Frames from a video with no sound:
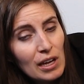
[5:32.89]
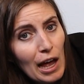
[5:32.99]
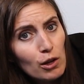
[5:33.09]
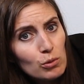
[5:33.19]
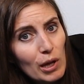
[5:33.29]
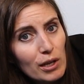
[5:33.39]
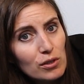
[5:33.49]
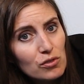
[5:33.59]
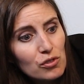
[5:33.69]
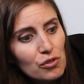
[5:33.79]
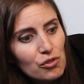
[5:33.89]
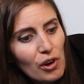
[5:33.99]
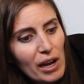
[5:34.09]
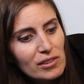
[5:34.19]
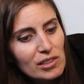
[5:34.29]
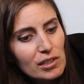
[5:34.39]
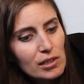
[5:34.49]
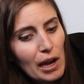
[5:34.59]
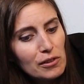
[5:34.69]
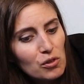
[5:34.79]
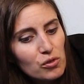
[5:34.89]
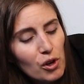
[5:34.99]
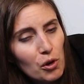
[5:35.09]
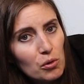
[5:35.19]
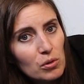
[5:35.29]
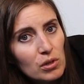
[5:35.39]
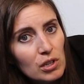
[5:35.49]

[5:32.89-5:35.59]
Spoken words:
How will I direct it? I don't know.